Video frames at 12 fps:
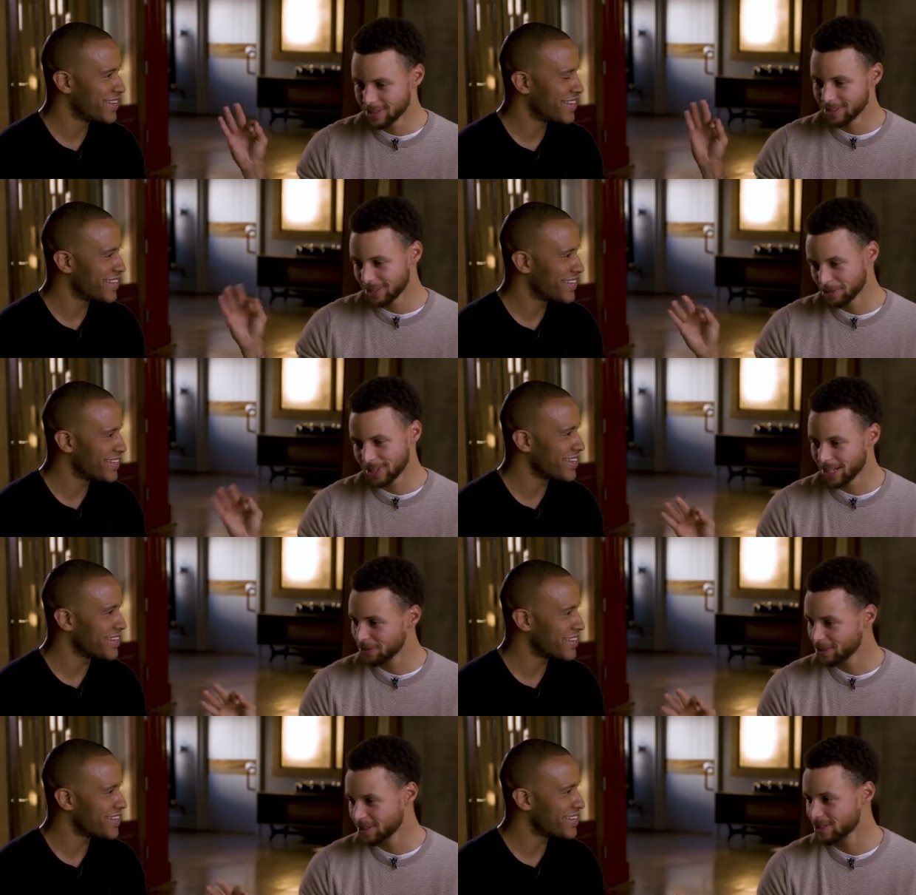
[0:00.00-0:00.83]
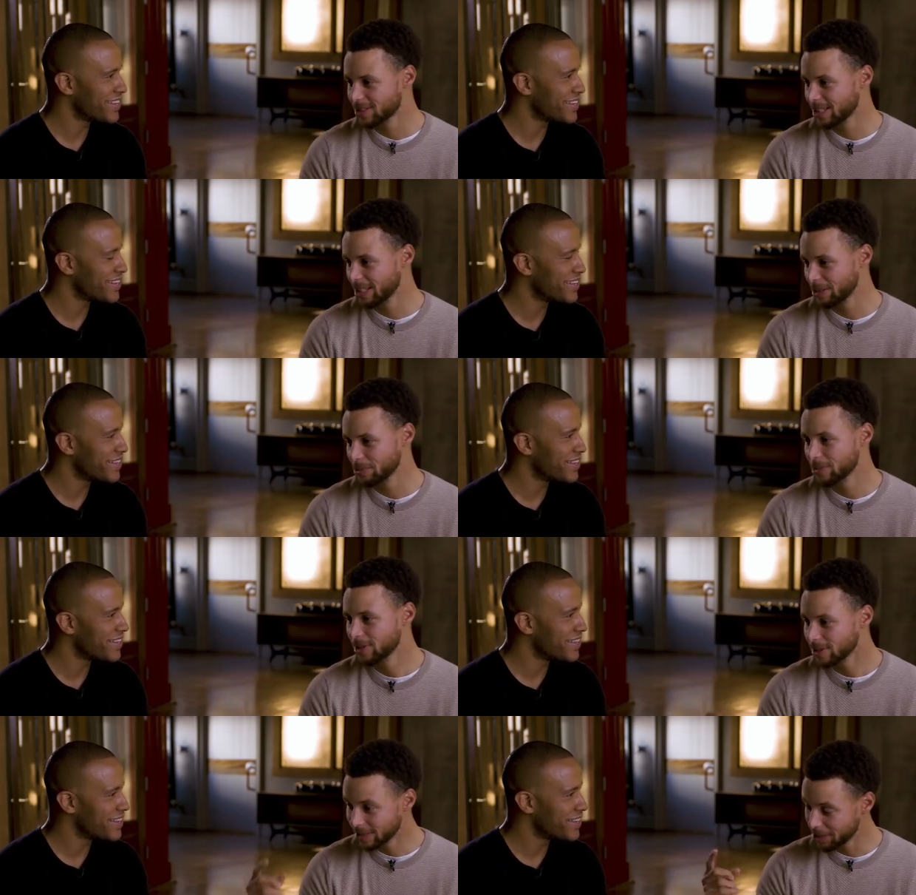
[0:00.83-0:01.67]
Speaker 1: this, I was yeah. having a good time.
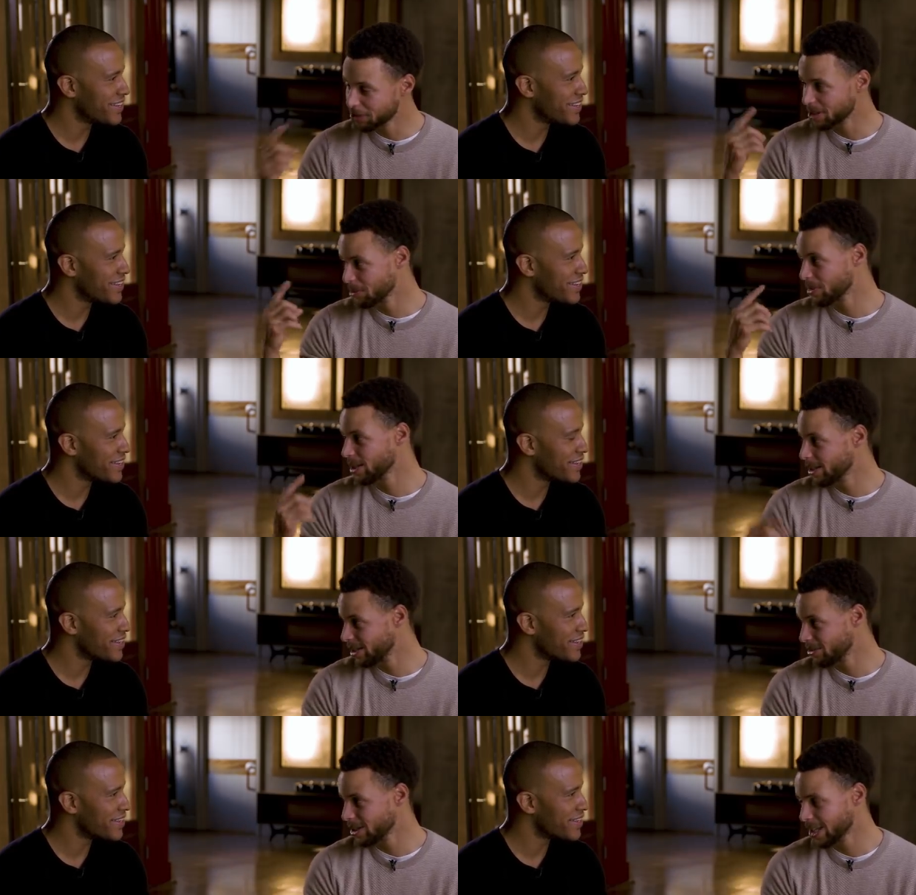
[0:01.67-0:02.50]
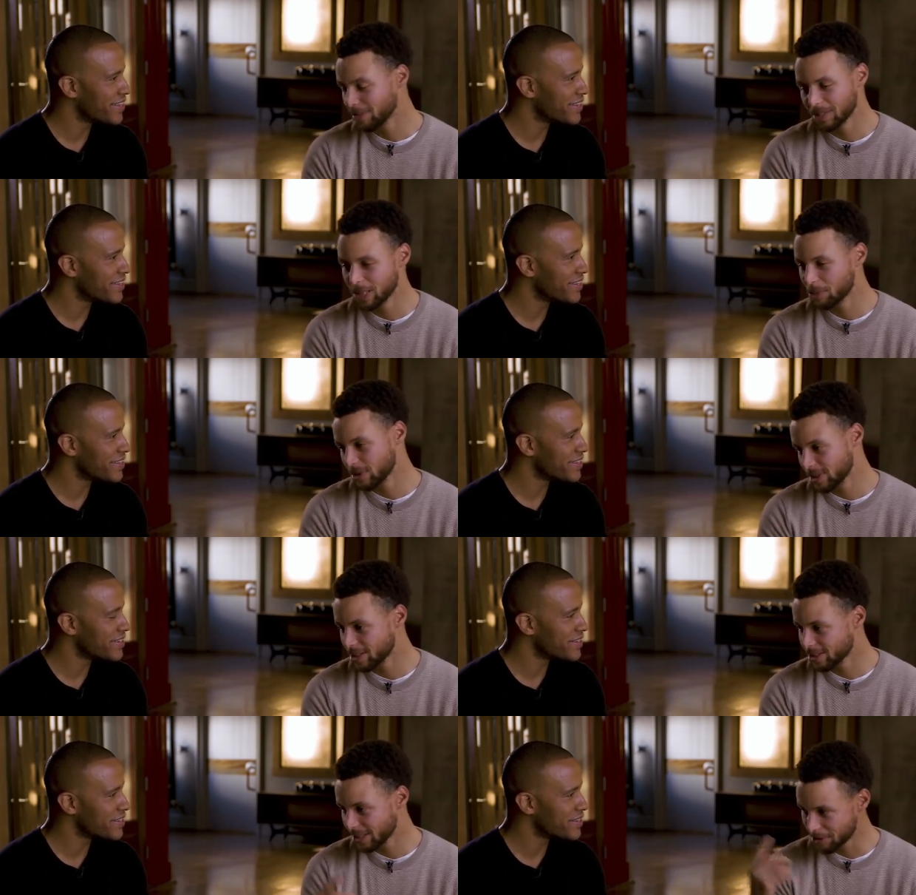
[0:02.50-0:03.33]
Literally in my head, right after that
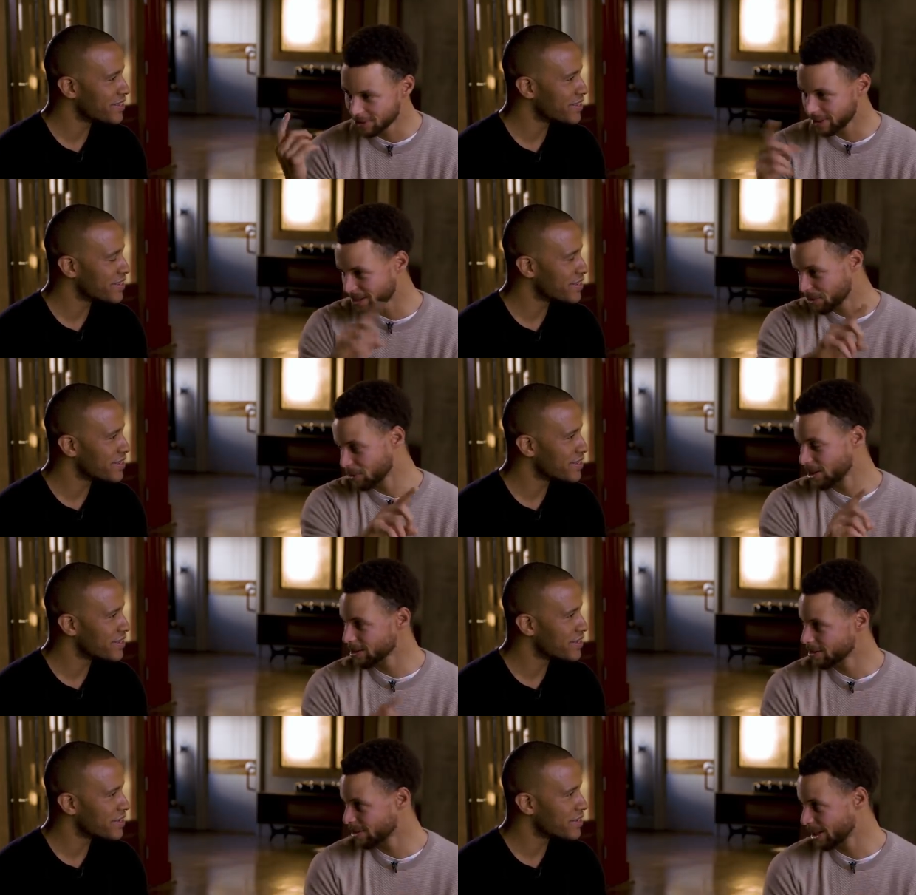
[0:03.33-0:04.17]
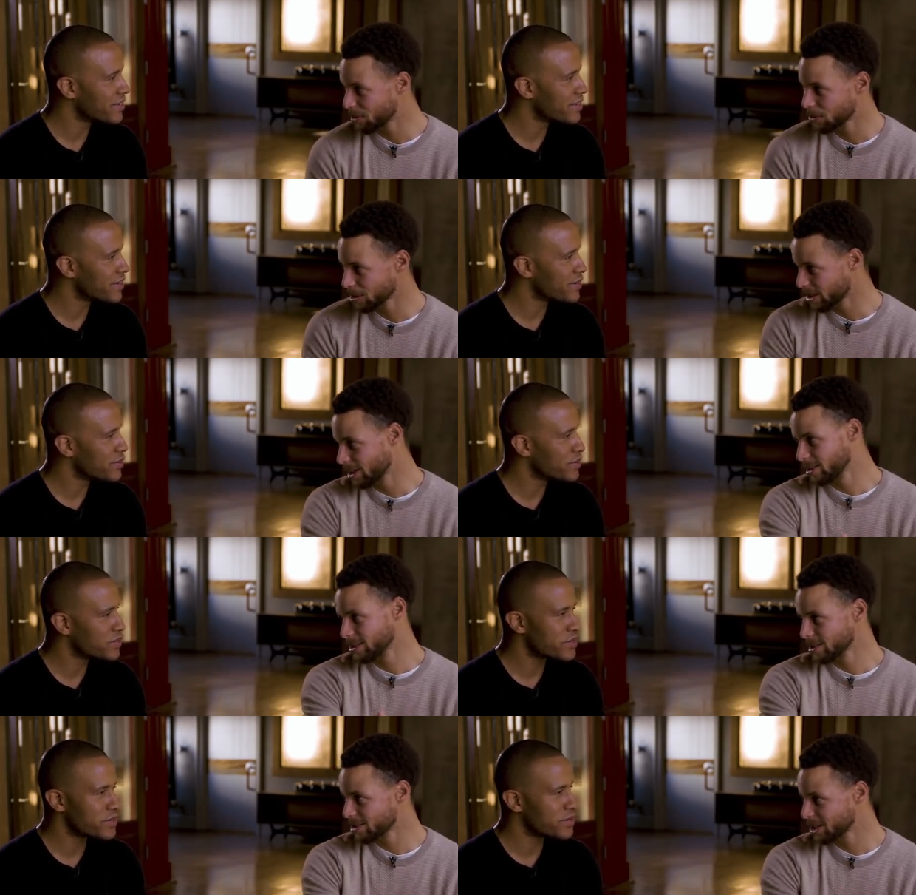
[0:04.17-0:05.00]
possession, I was thinking about that workout
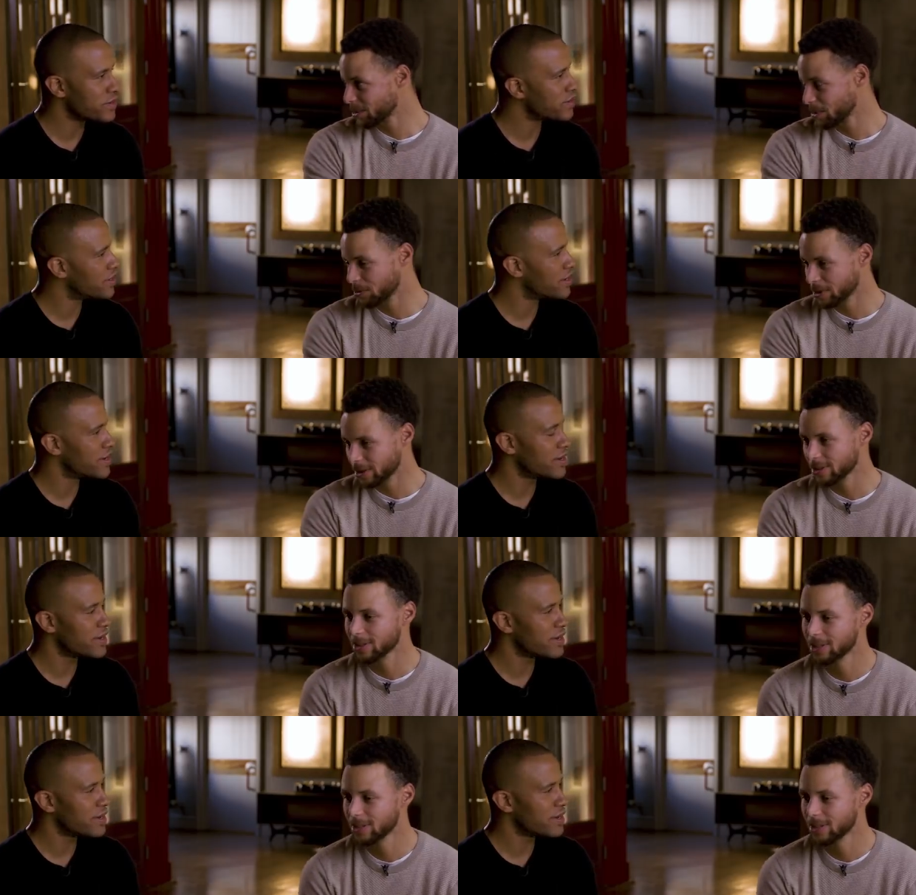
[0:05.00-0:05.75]
in the summer where